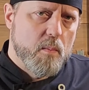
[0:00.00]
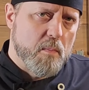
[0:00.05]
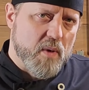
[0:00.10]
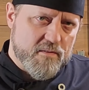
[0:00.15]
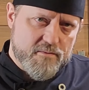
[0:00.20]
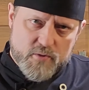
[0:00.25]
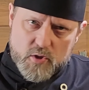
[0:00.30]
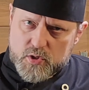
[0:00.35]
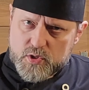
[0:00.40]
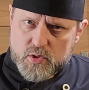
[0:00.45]
My
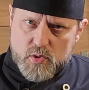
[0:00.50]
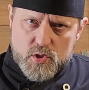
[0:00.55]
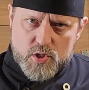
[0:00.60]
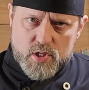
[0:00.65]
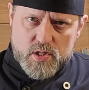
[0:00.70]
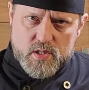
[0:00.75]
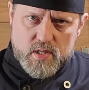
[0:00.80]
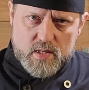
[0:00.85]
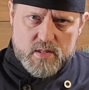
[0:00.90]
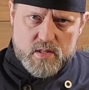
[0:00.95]
first
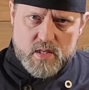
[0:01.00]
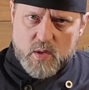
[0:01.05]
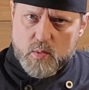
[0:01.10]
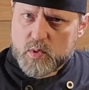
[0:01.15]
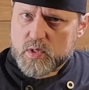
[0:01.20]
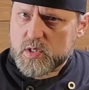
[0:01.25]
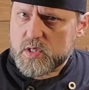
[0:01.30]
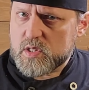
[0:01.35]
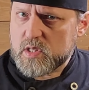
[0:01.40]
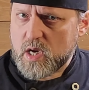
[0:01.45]
sushi sensei
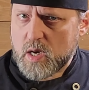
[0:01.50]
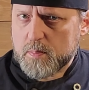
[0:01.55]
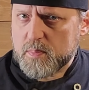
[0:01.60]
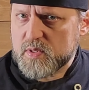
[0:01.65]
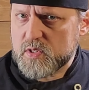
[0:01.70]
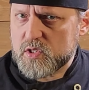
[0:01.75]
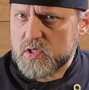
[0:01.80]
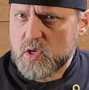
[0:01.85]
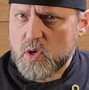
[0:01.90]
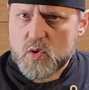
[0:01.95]
would set up
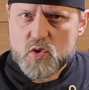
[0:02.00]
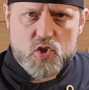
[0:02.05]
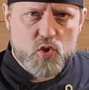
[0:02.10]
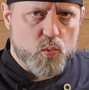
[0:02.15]
his stone